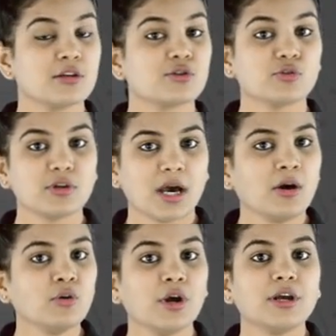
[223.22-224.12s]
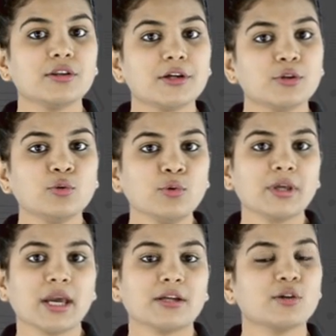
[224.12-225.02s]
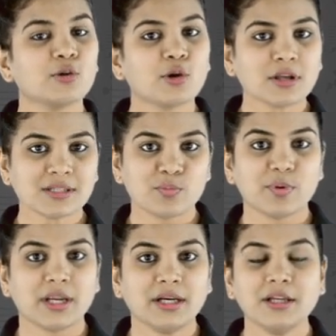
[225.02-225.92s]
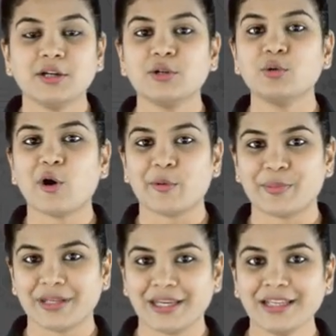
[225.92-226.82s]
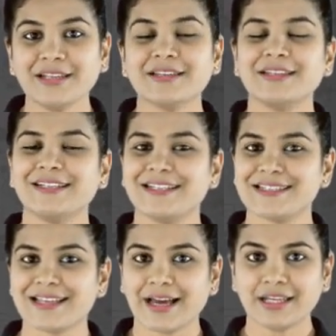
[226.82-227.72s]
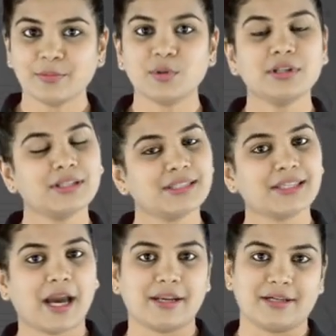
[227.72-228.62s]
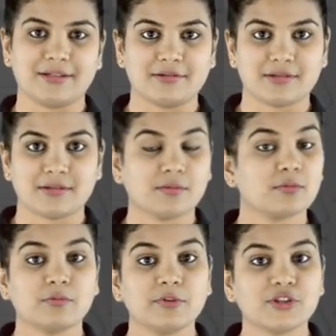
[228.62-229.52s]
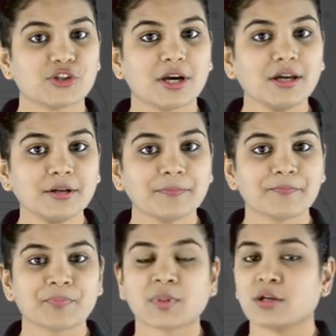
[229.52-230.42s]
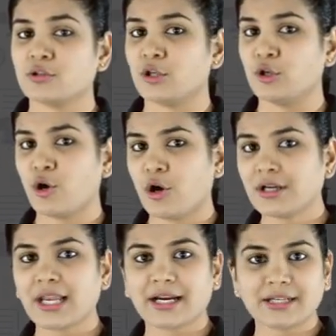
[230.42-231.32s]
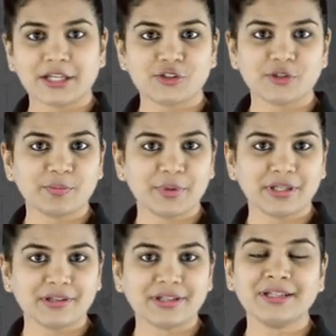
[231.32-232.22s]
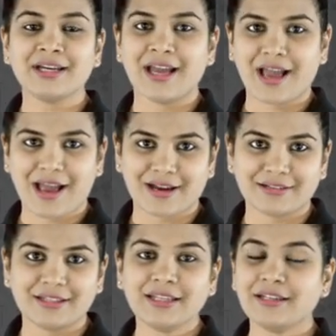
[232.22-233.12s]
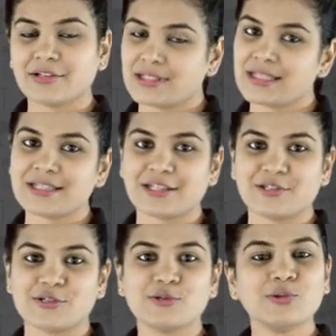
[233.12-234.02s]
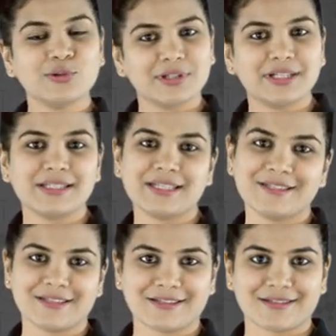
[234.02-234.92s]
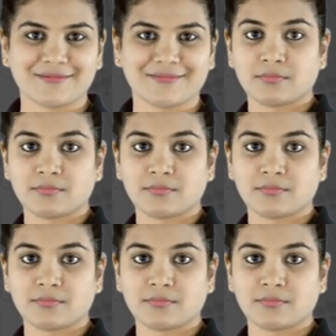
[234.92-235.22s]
So now the two can crossbreed to obtain the desirable characters, which are the long lactation period and the resistance to diseases.